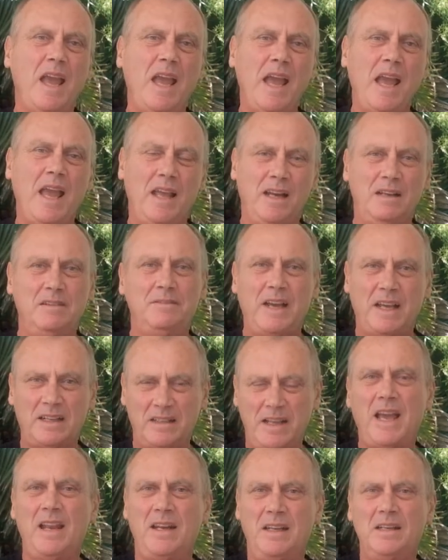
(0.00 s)
And in fact,
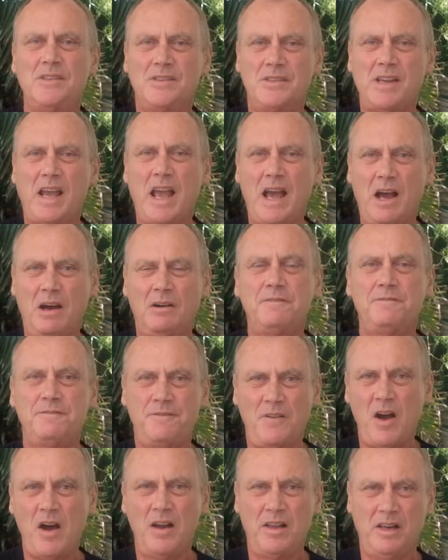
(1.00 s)
that is our
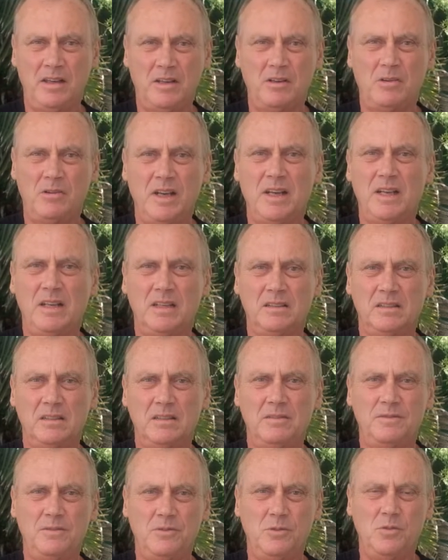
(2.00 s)
final ingredient
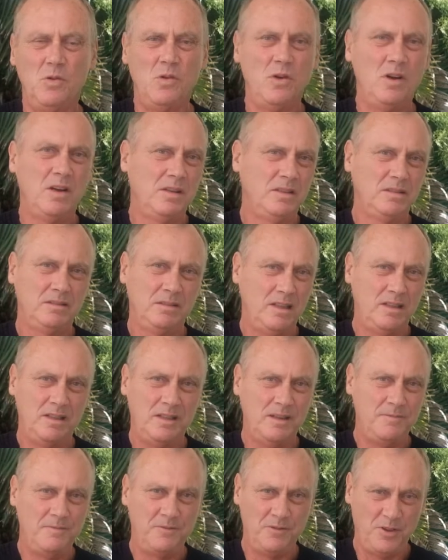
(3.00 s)
for
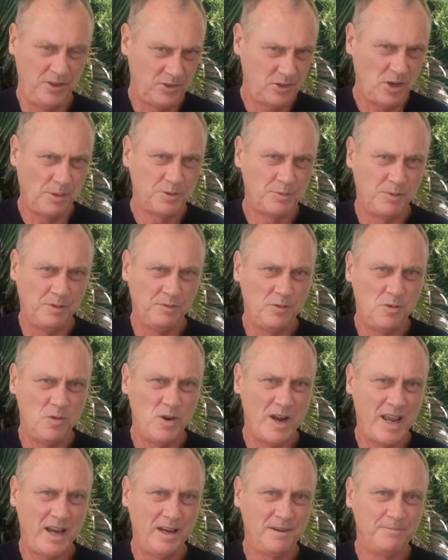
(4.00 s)
the topspin
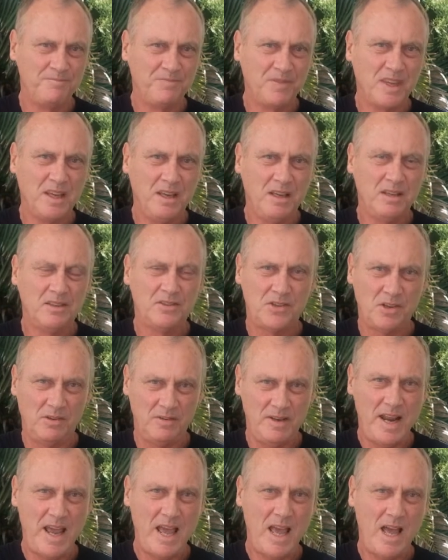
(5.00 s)
forehand. So
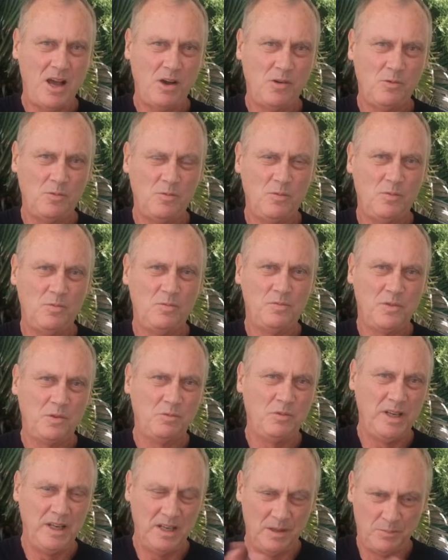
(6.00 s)
now
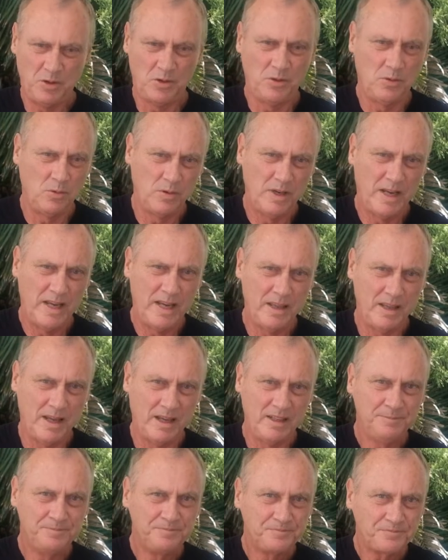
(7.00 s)
we need to put it all together.